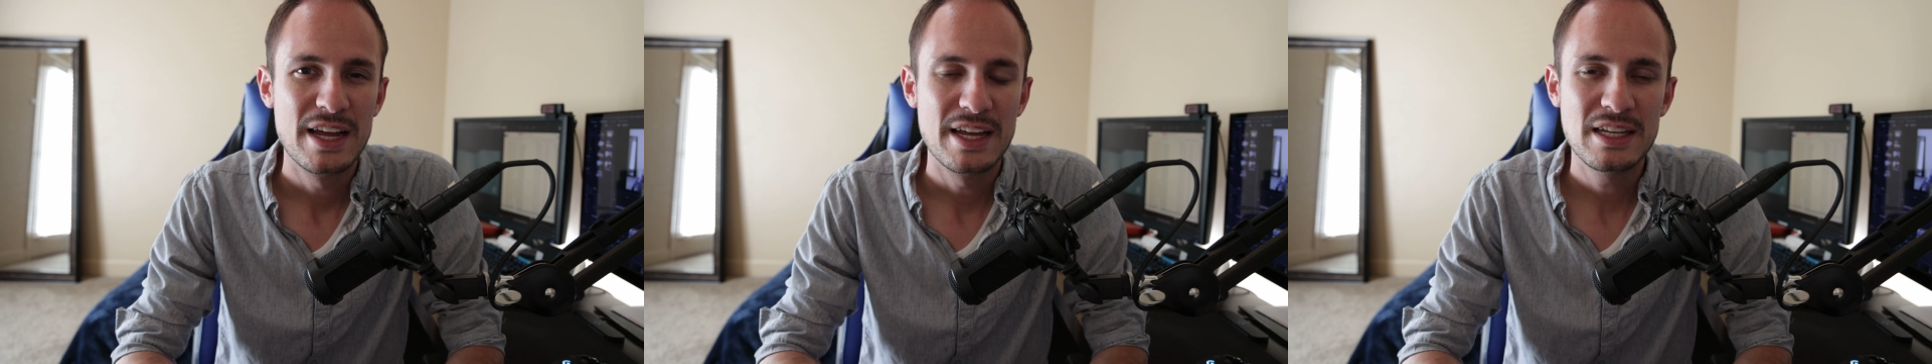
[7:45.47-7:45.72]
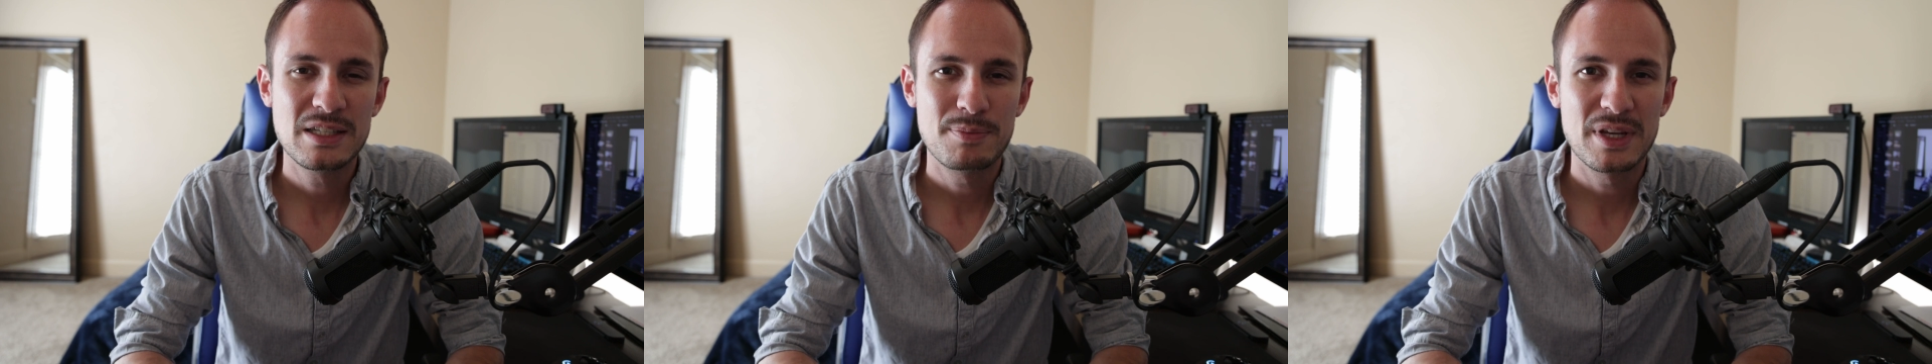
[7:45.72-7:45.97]

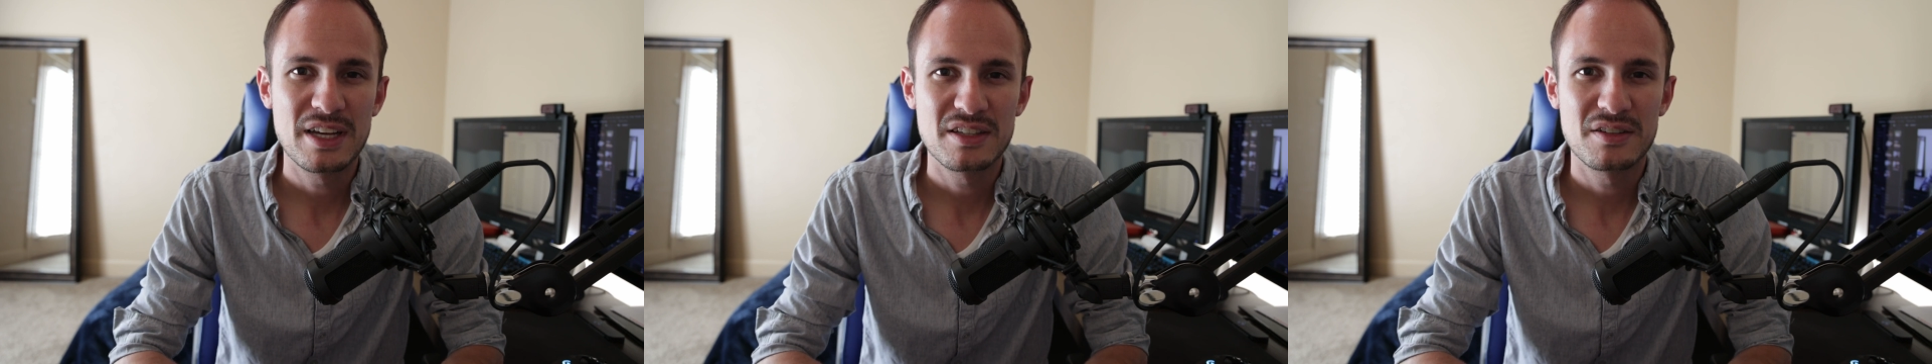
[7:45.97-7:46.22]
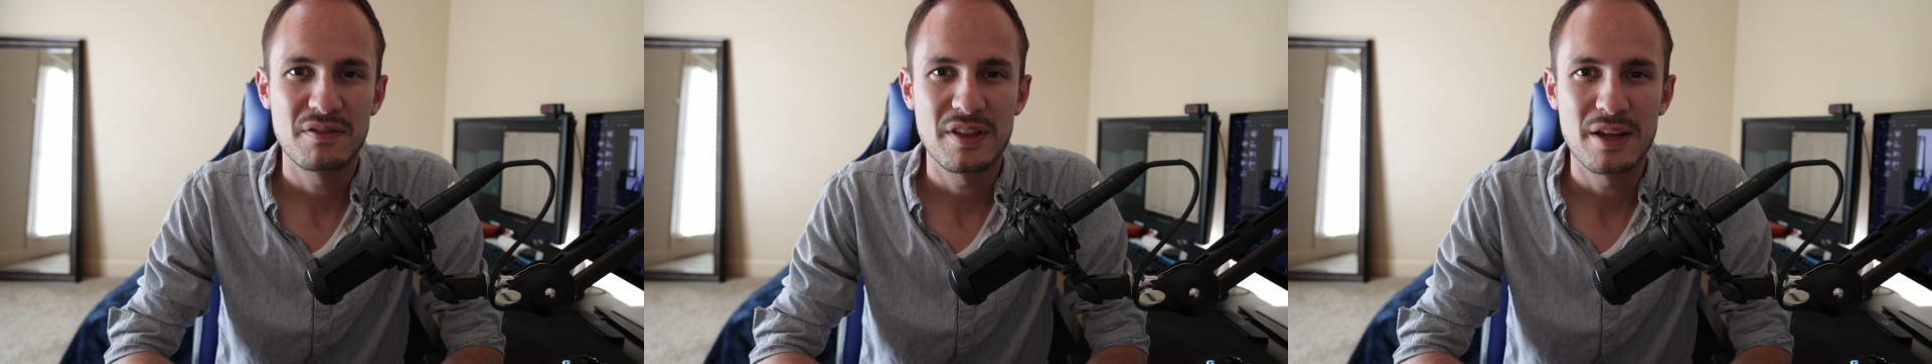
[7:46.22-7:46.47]
is
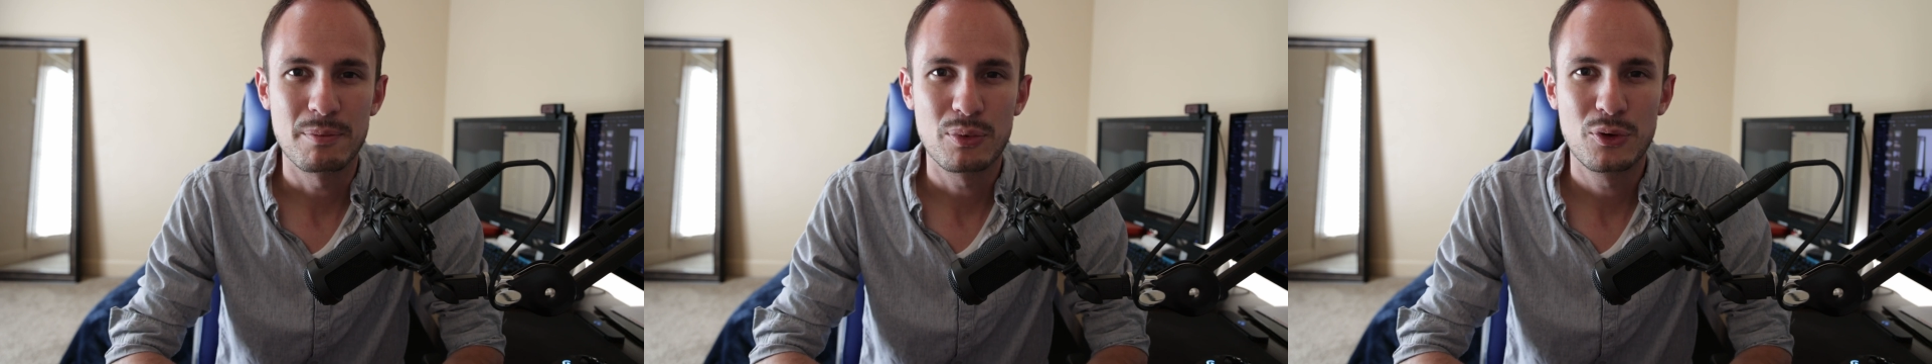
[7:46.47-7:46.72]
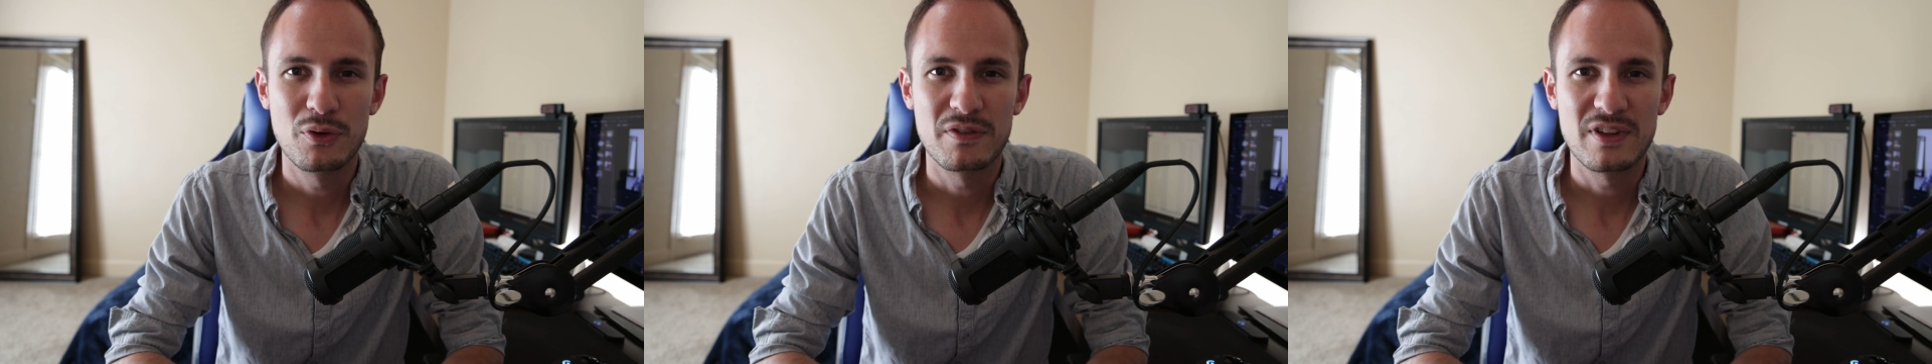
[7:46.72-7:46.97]
because of the
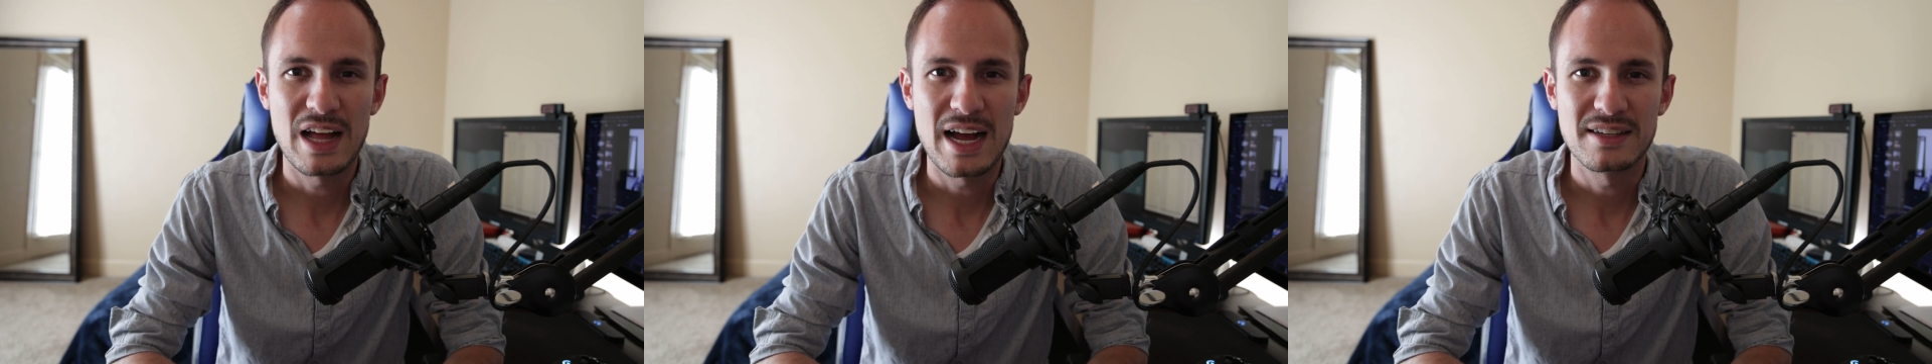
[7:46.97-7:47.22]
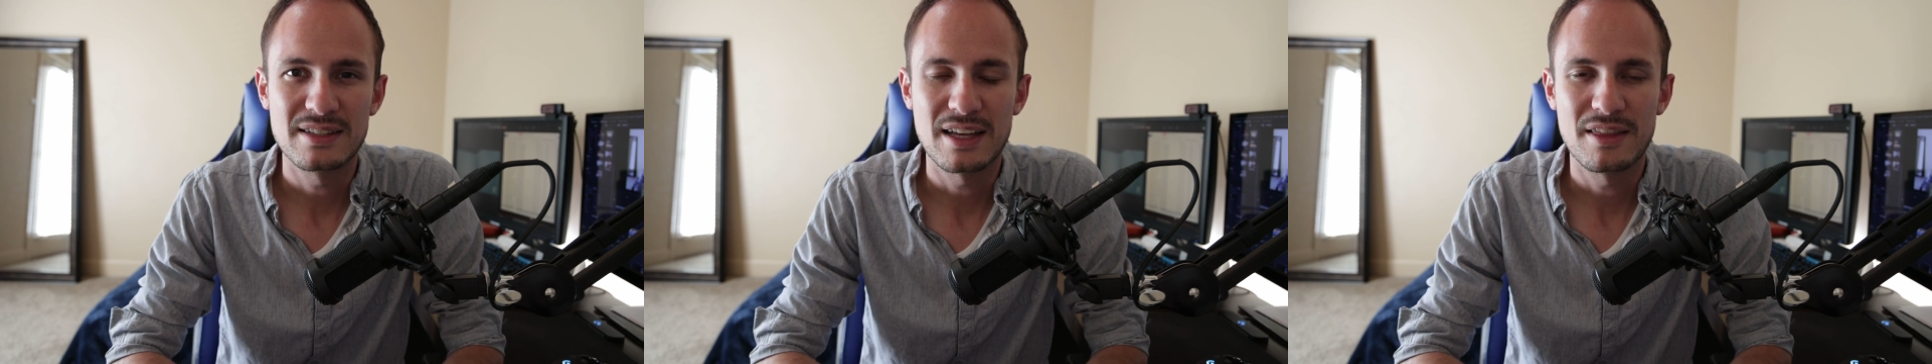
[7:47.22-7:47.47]
improved
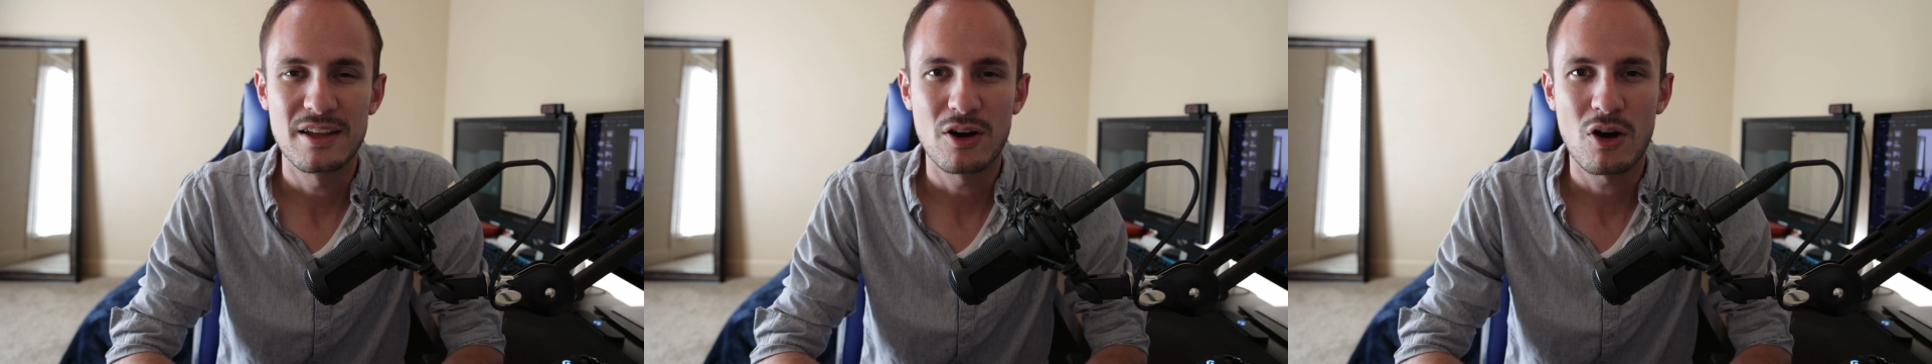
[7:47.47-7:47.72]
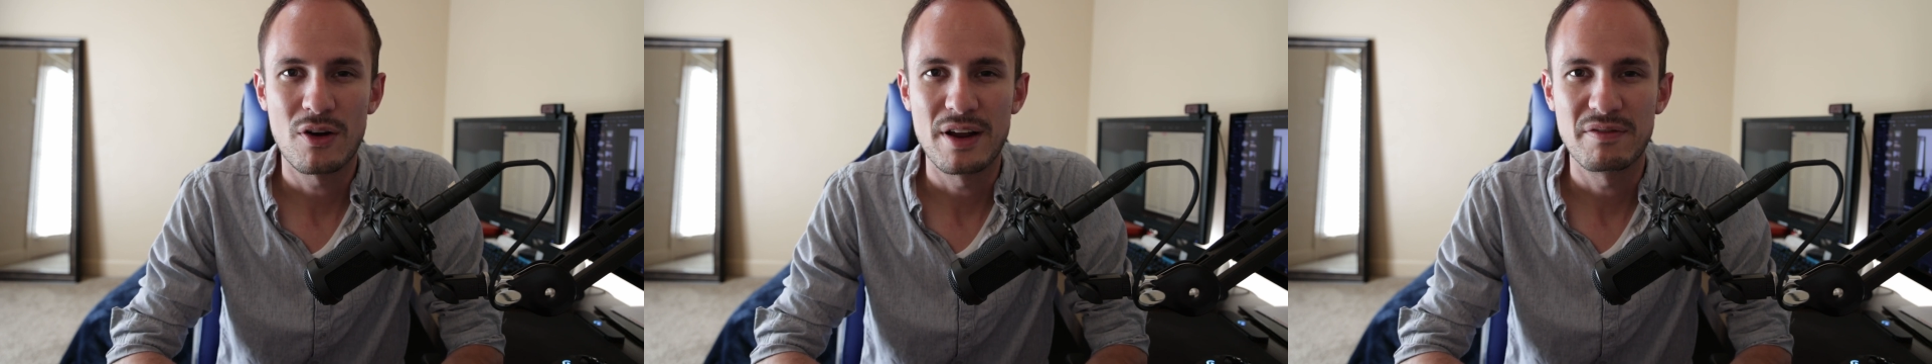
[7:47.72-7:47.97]
glass that the
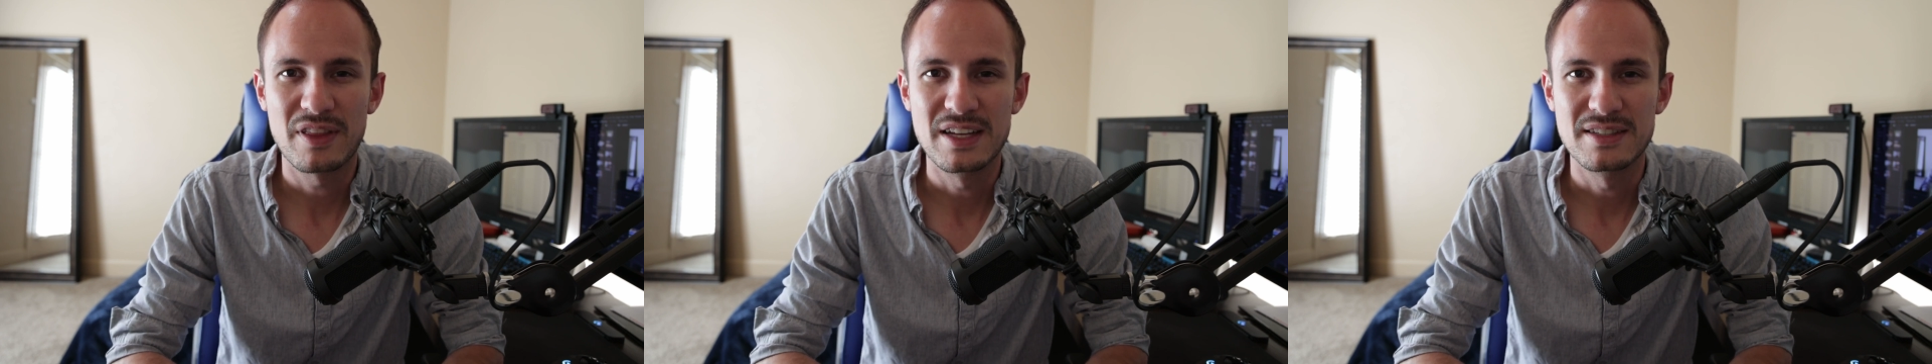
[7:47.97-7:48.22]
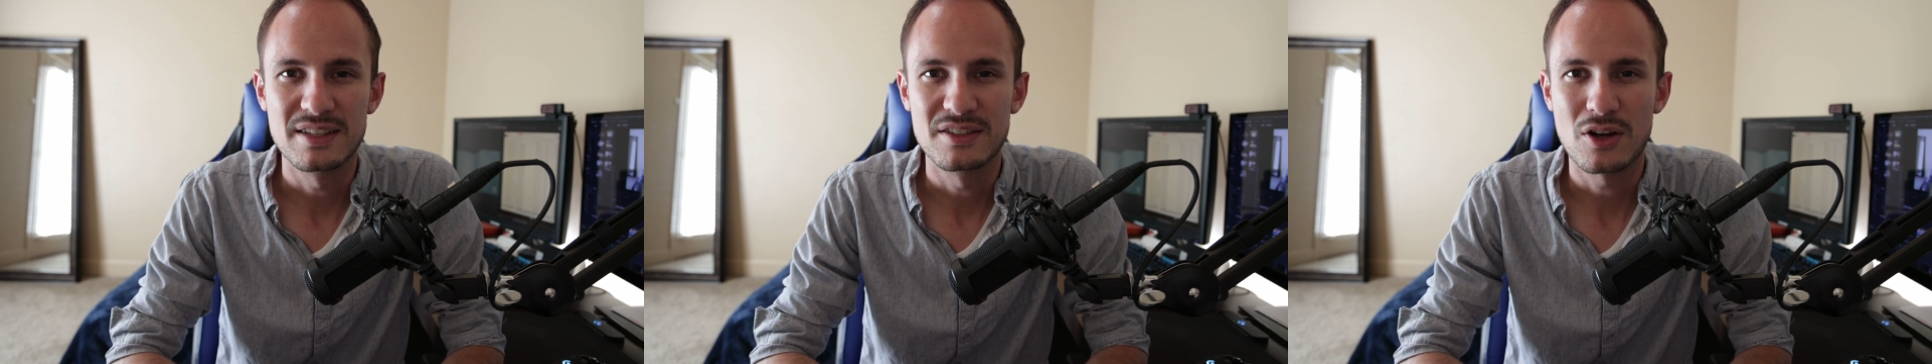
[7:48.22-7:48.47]
RF
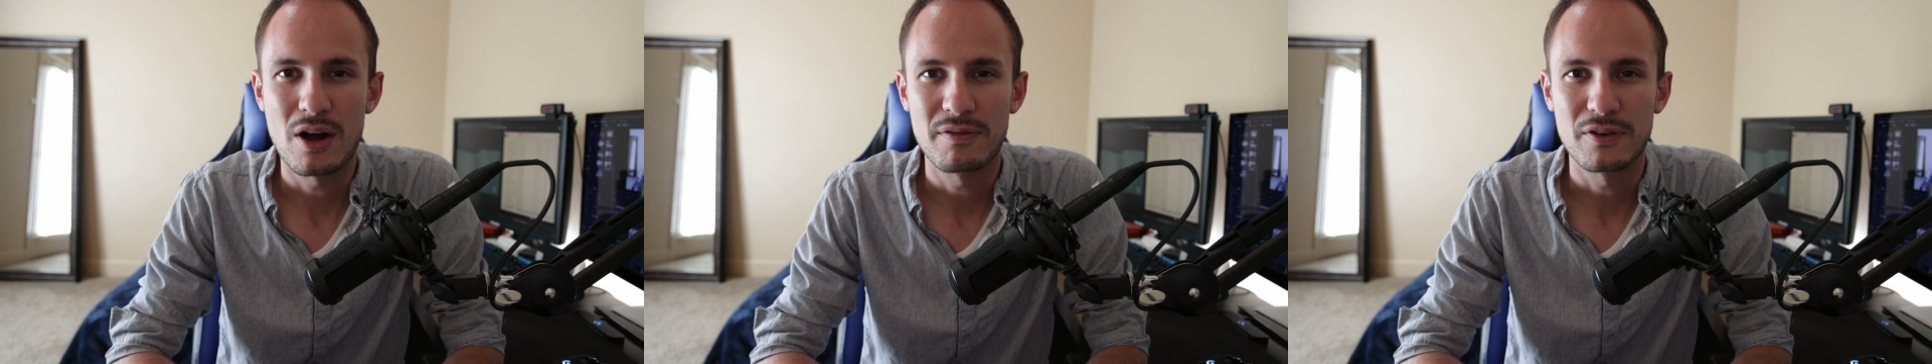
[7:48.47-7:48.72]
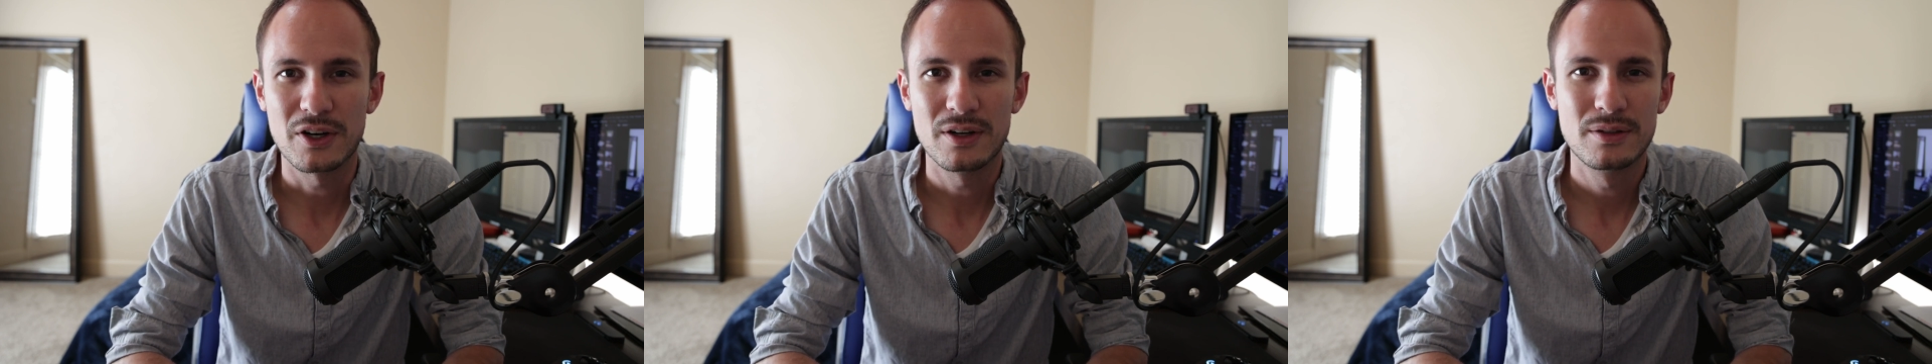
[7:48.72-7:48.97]
lenses
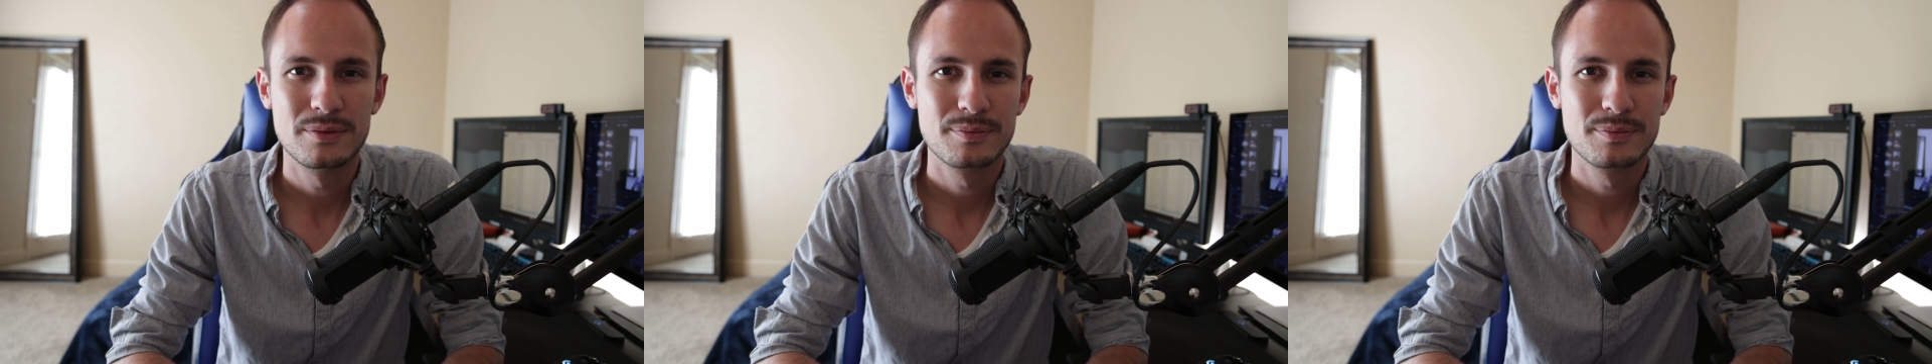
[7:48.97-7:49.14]
offer.